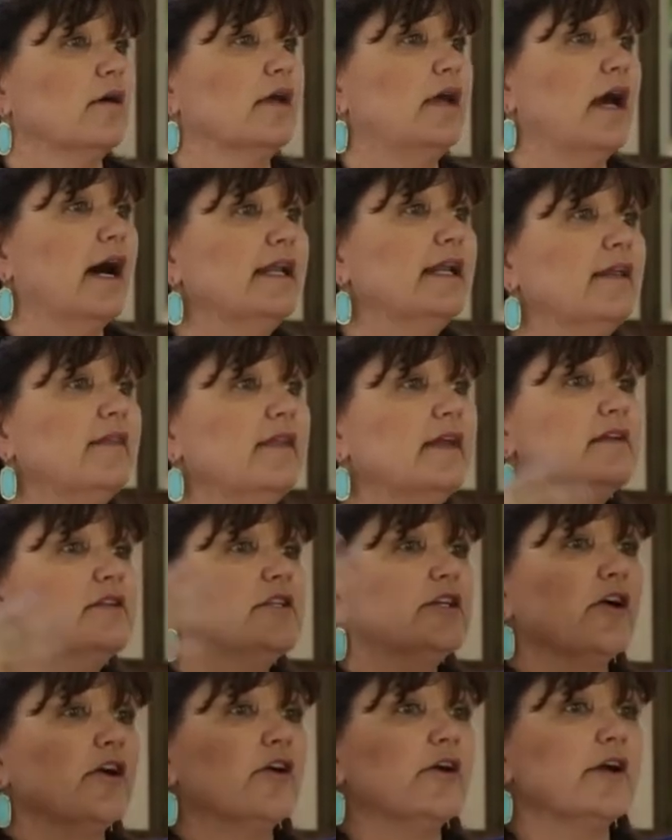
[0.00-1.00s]
gutting the
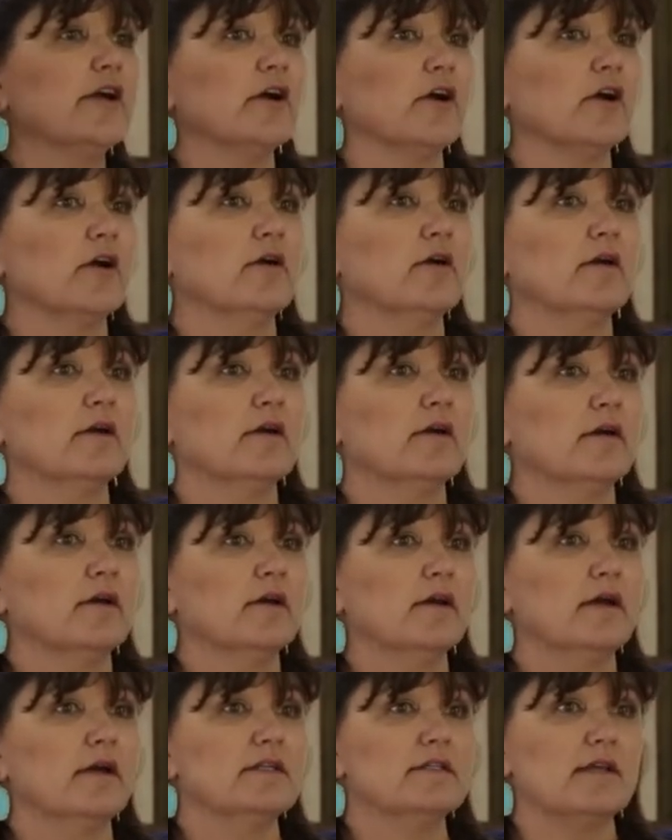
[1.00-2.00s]
interior
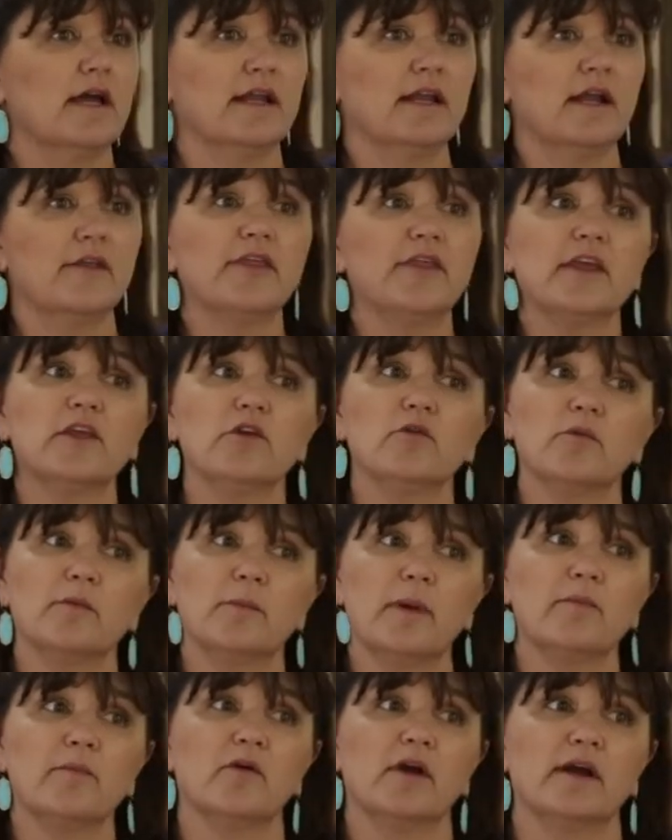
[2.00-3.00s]
is, and I think you
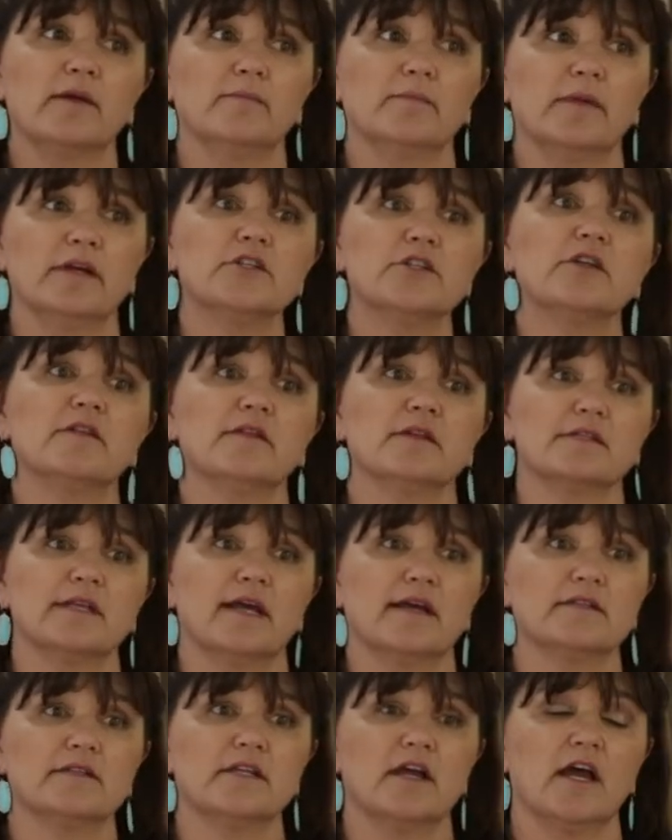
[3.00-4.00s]
remember I mentioned this
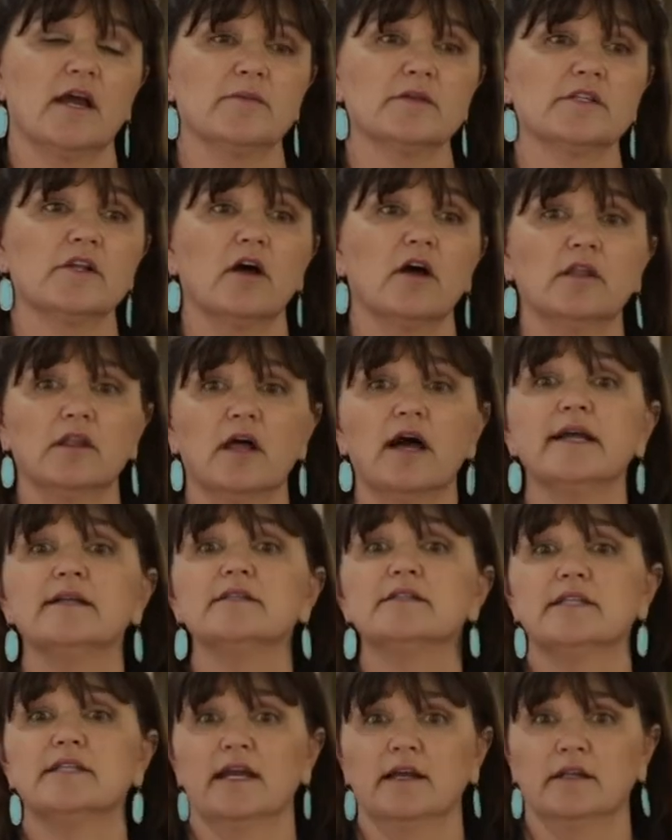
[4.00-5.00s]
last time, it's called
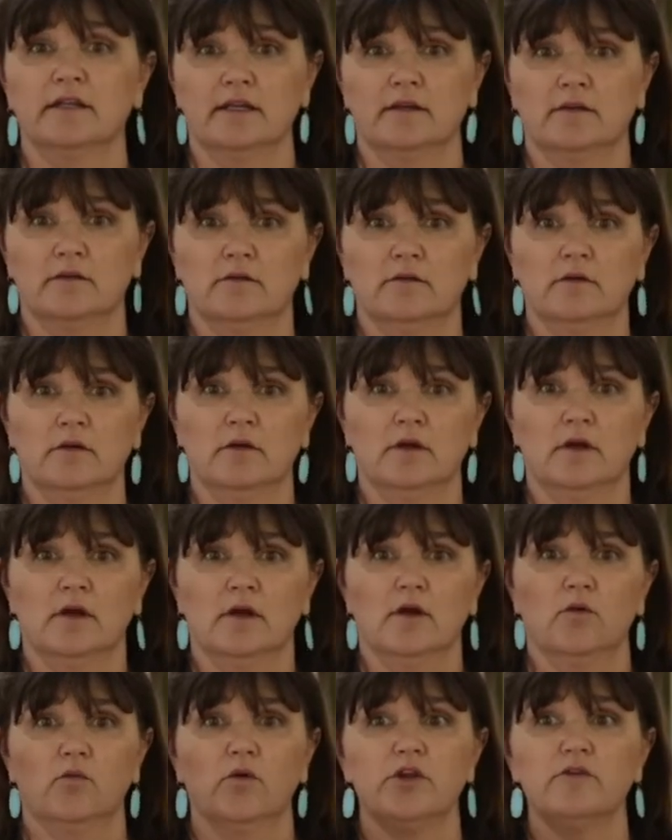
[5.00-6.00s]
lion's tailing.
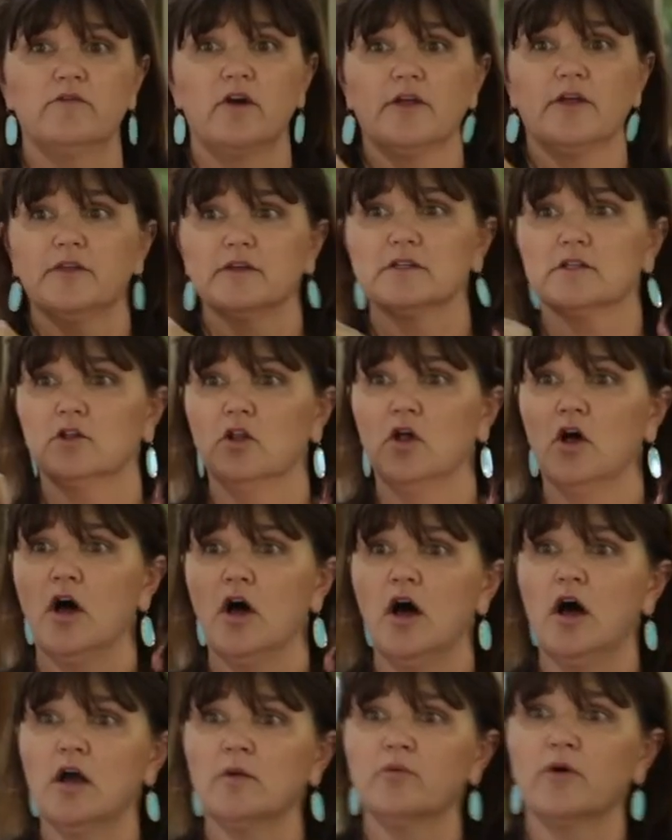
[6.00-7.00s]
where you've got this
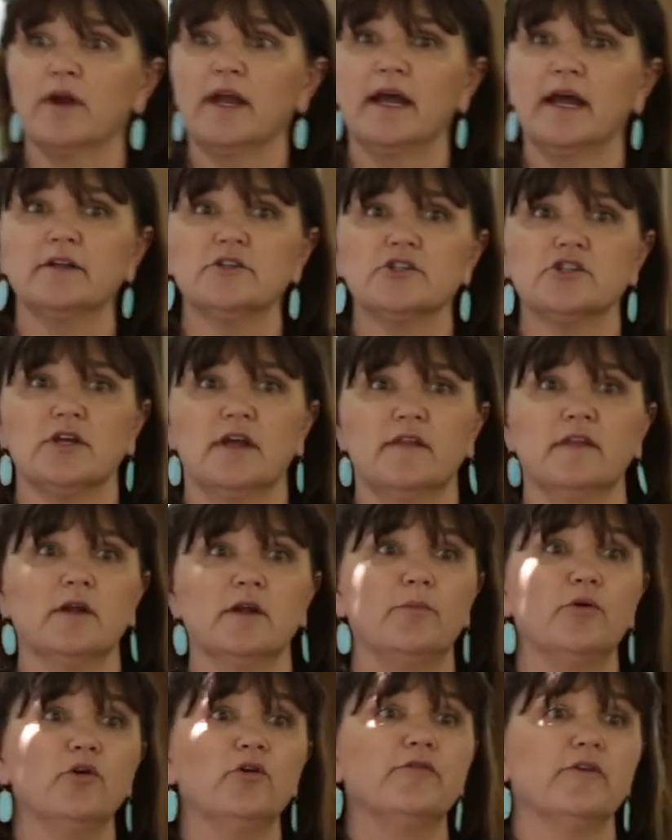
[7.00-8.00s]
long branch and then a
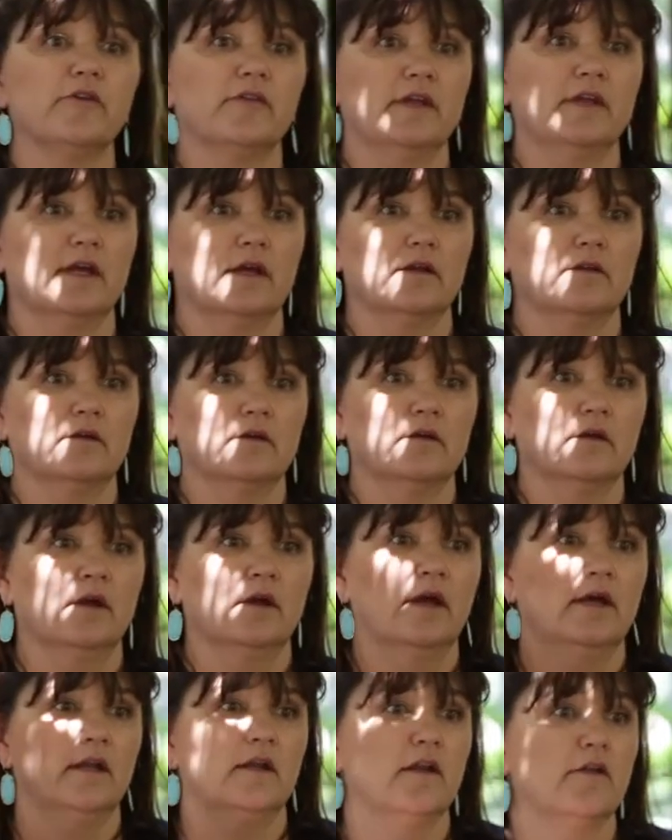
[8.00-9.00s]
poof at the end,
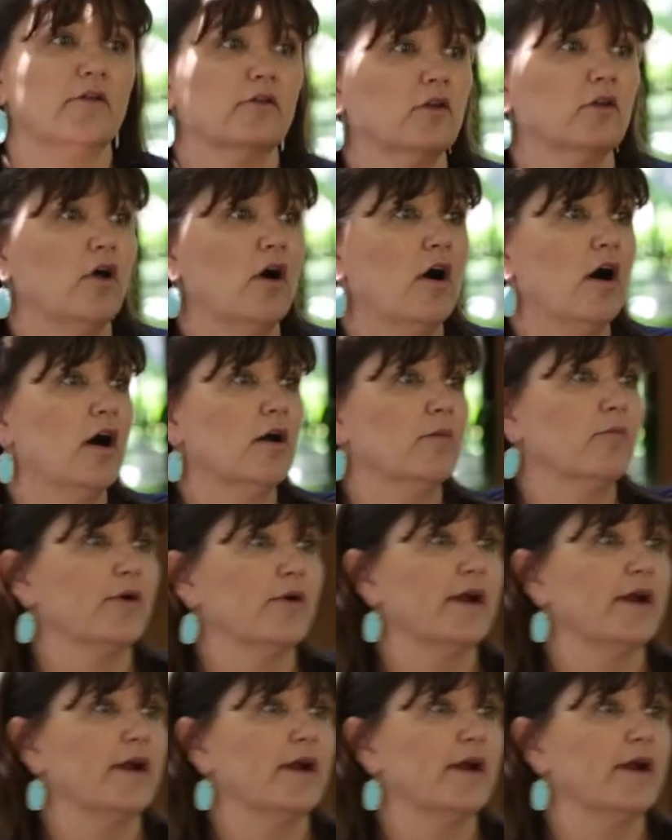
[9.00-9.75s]
and another long